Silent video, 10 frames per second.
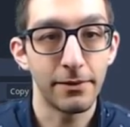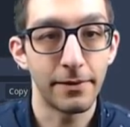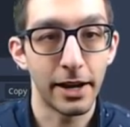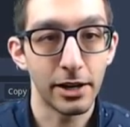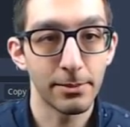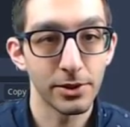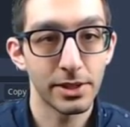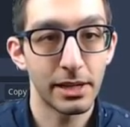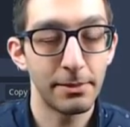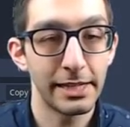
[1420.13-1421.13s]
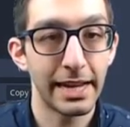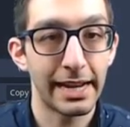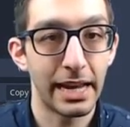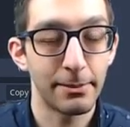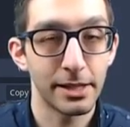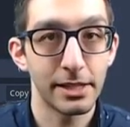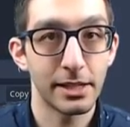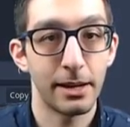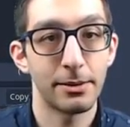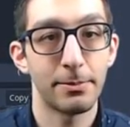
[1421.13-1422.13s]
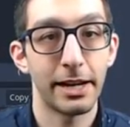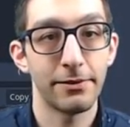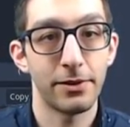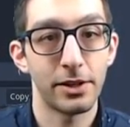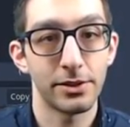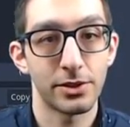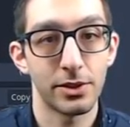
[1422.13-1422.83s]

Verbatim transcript: variables can be dynamically typed by default.